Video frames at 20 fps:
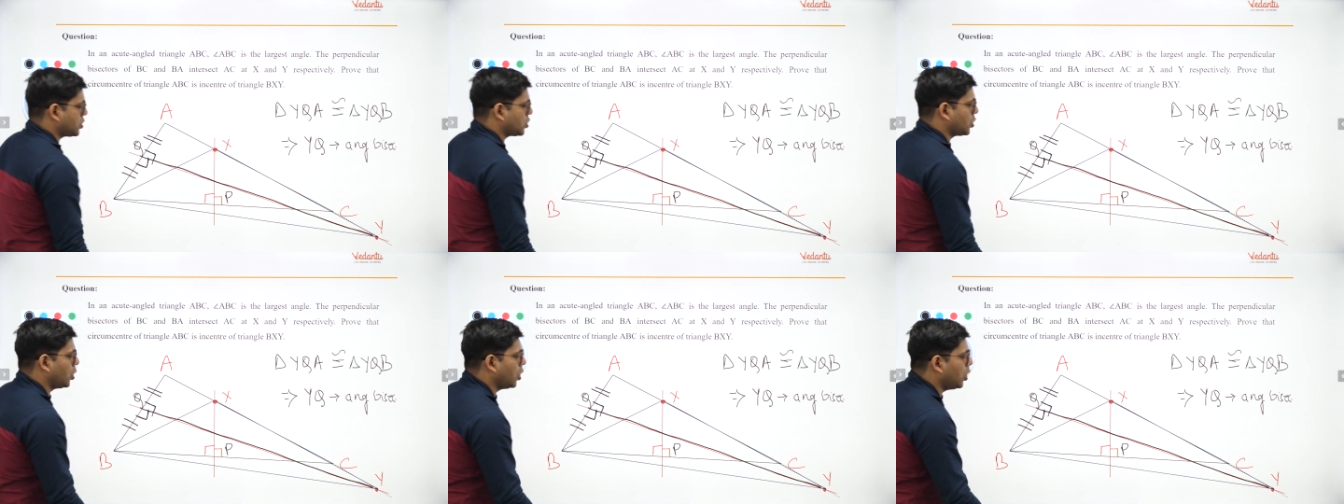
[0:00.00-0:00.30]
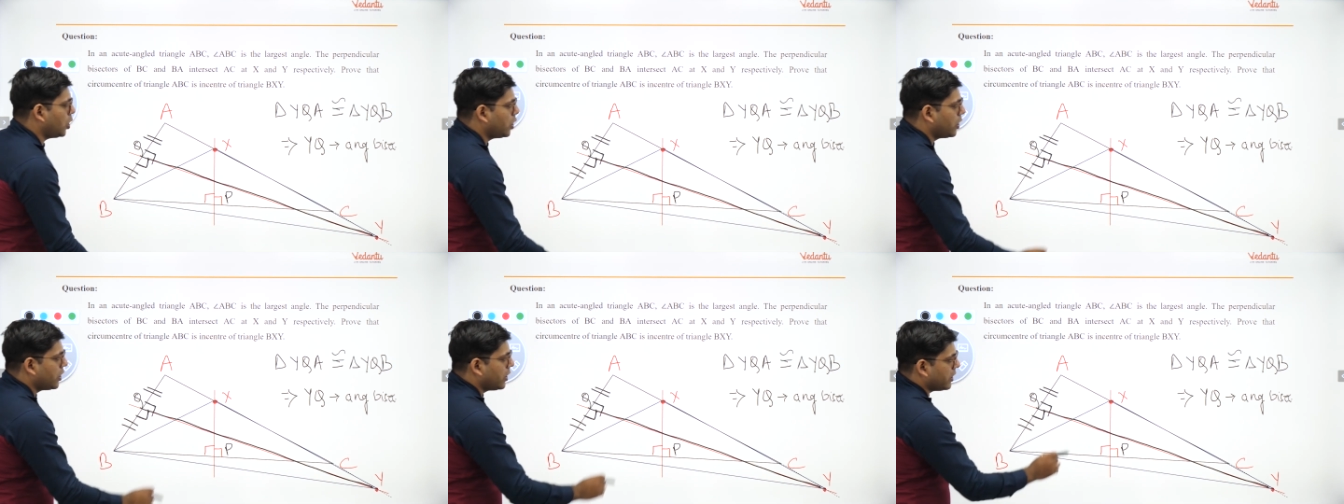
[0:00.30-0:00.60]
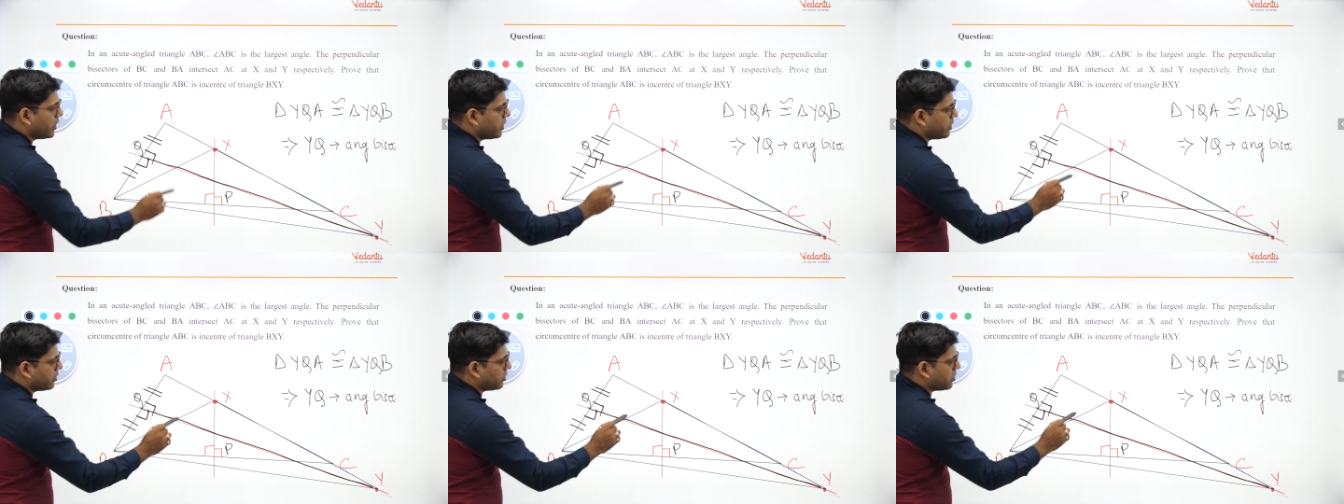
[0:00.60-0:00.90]
So
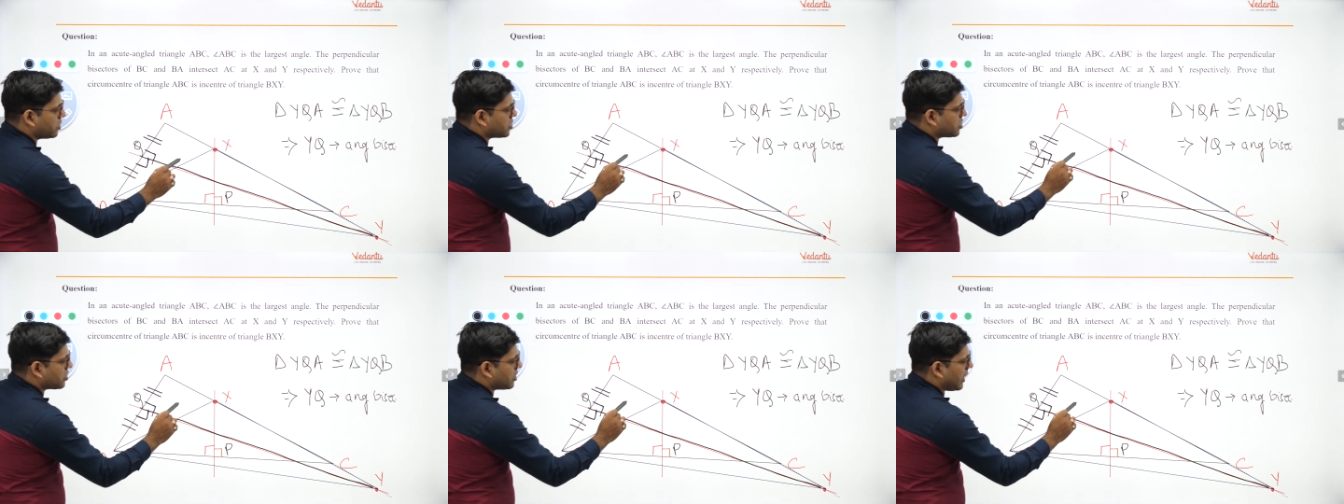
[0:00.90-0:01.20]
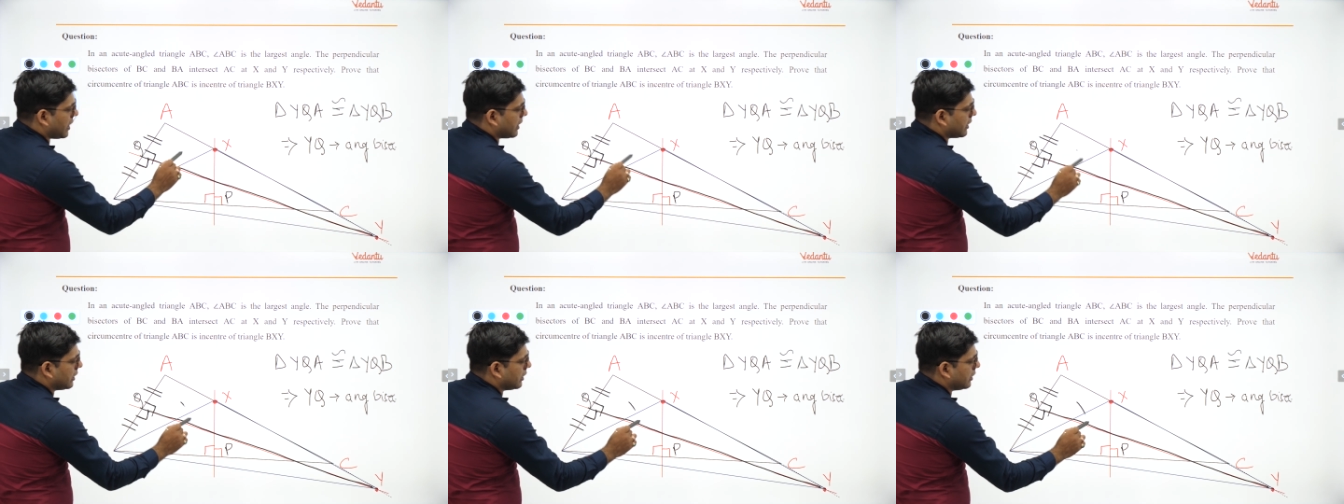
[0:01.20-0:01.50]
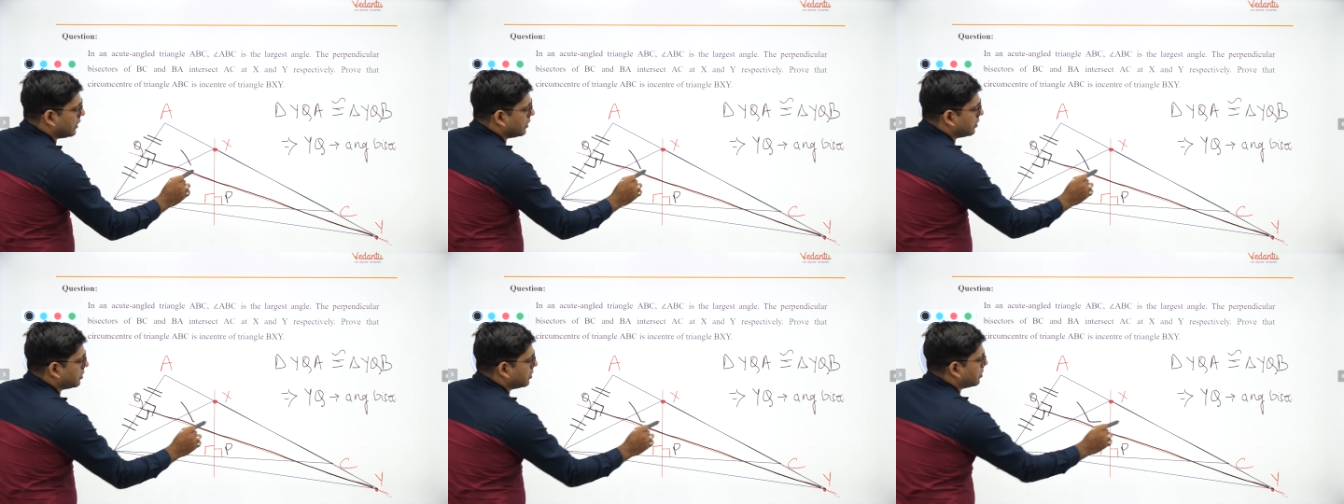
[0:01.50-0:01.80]
this
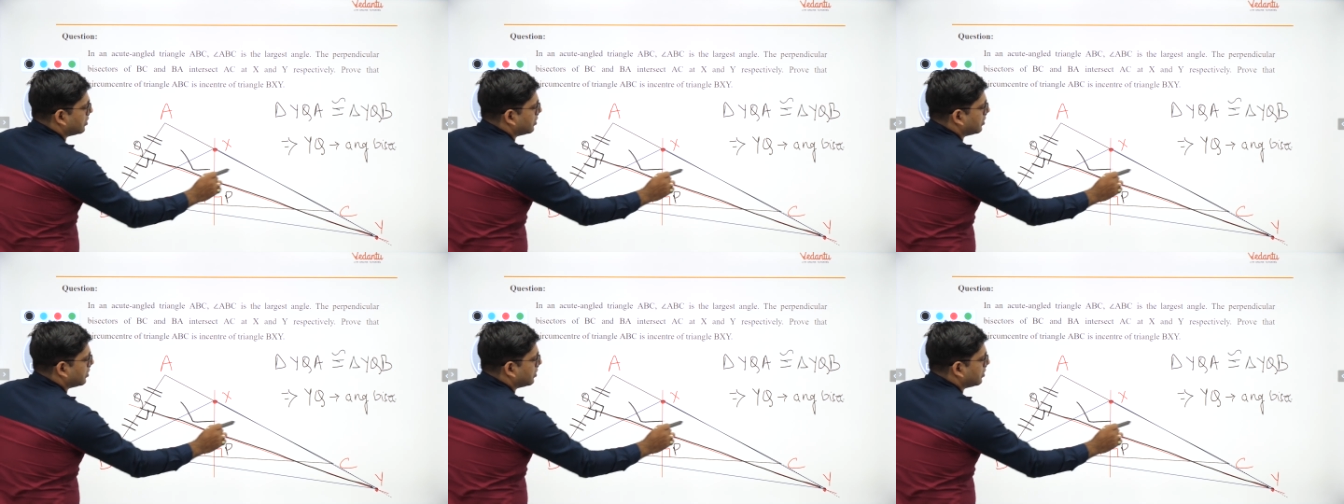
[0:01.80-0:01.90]
triangle